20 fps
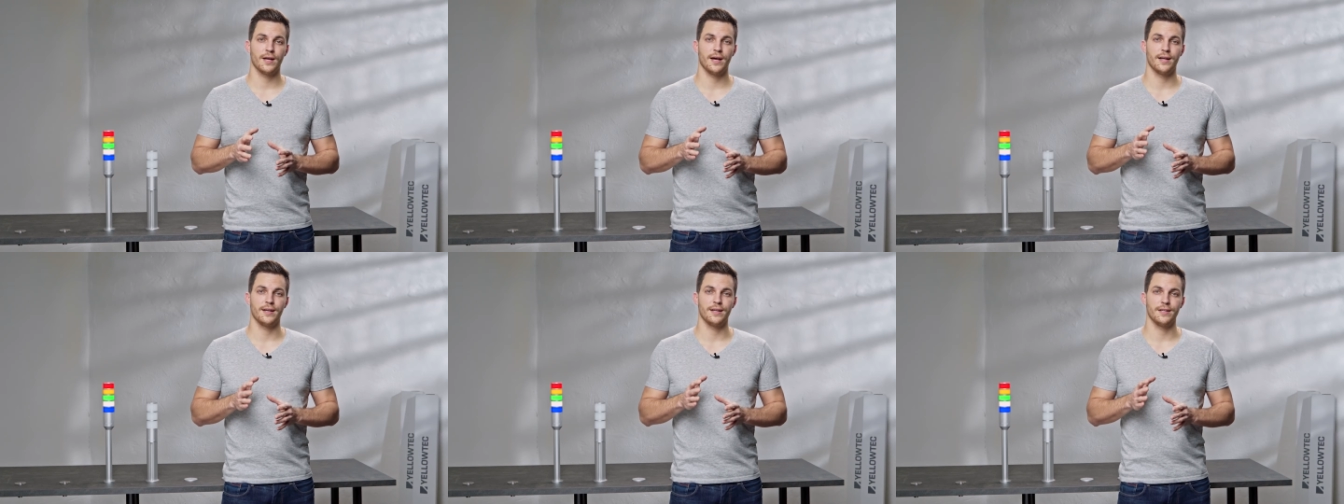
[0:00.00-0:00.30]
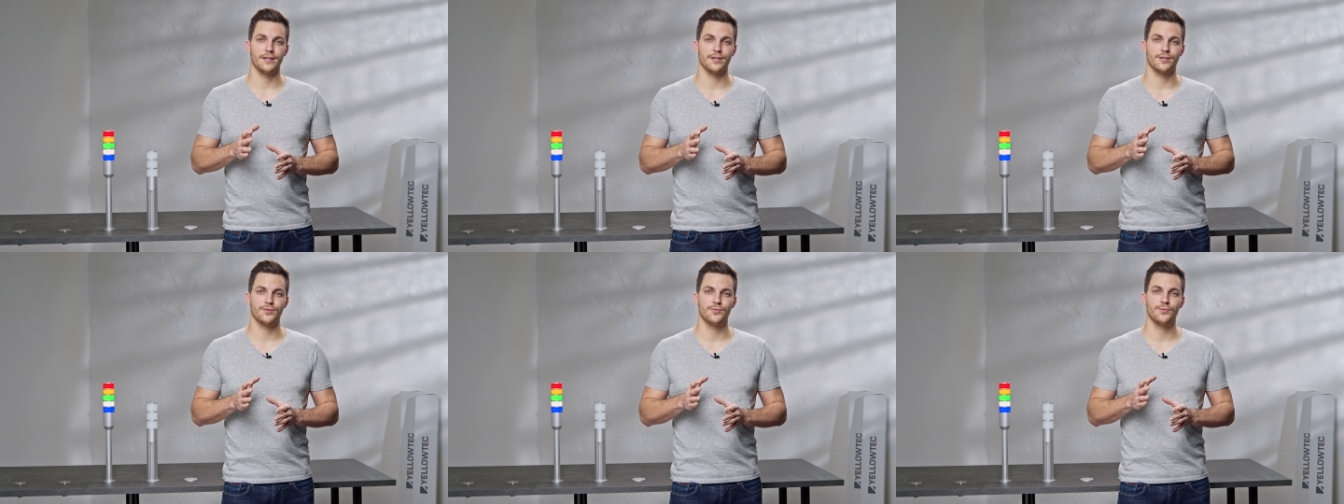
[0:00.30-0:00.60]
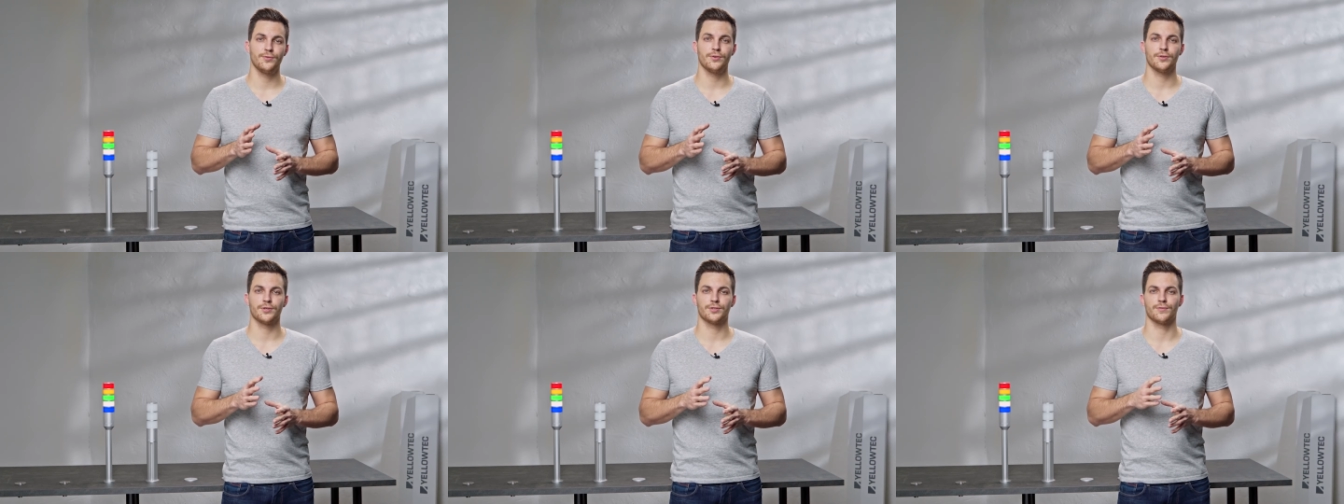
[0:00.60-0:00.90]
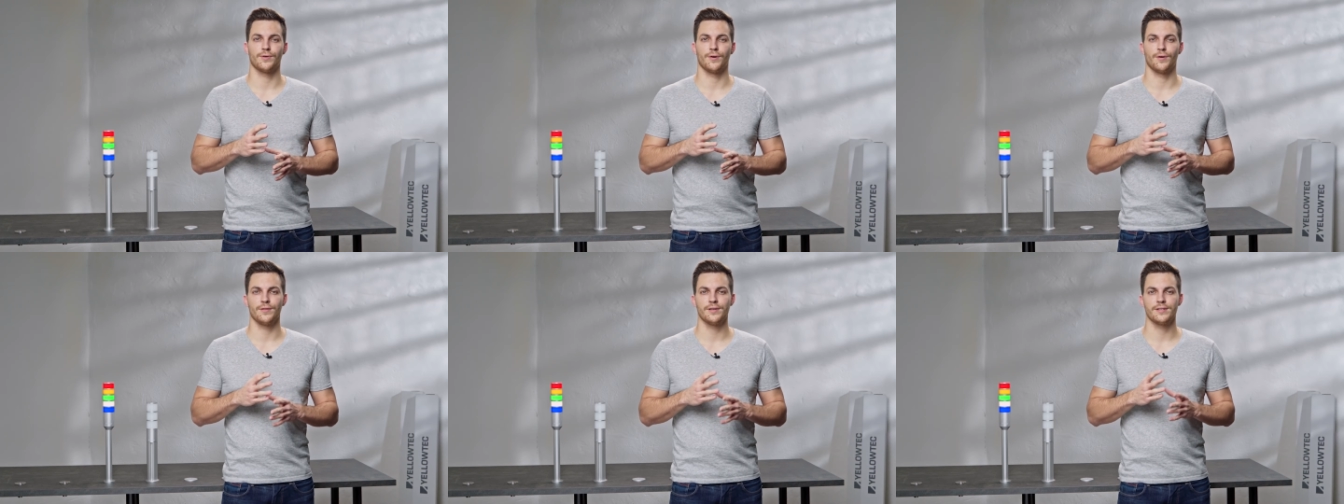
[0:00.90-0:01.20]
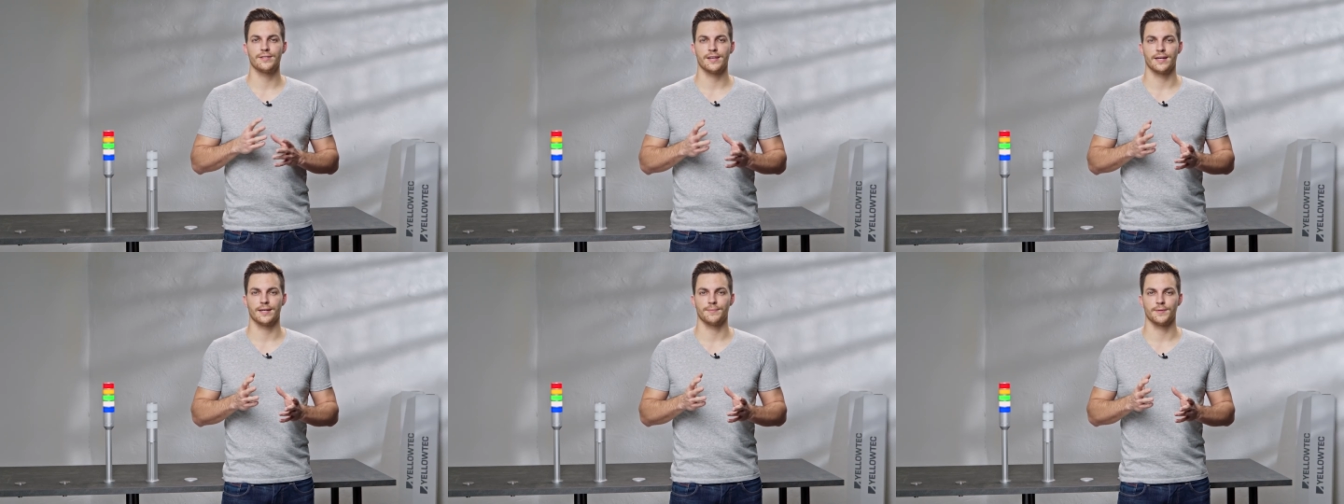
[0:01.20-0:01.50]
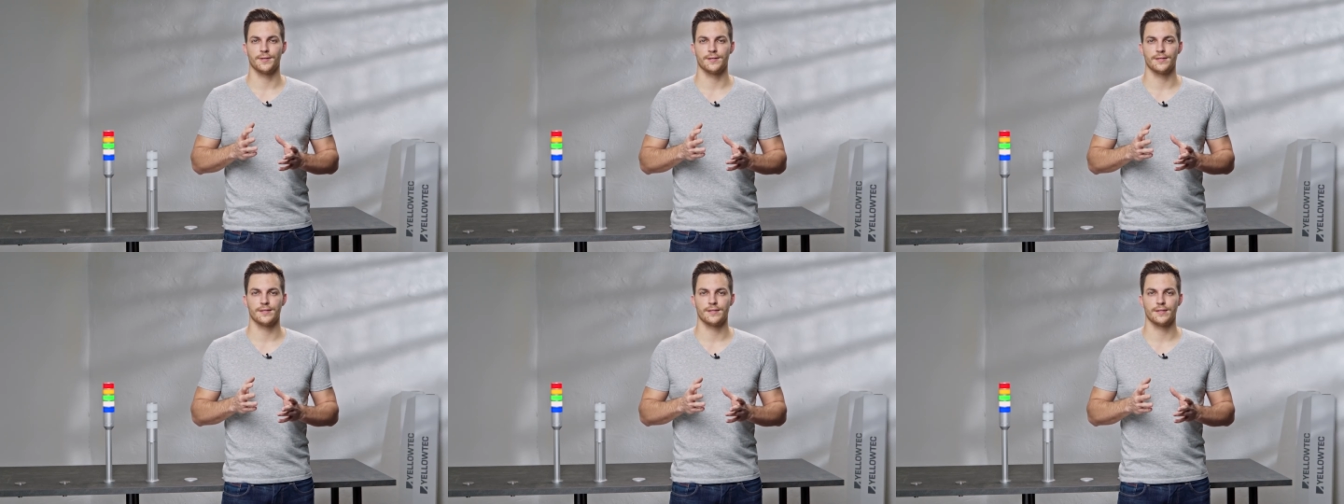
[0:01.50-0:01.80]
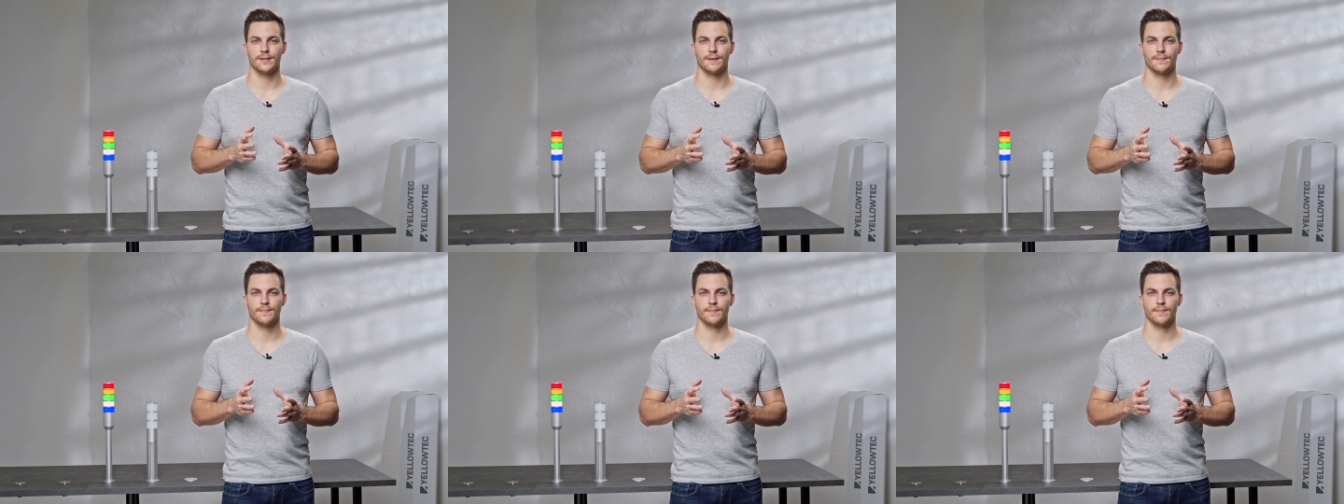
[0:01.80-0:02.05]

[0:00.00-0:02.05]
are needed to control the segments.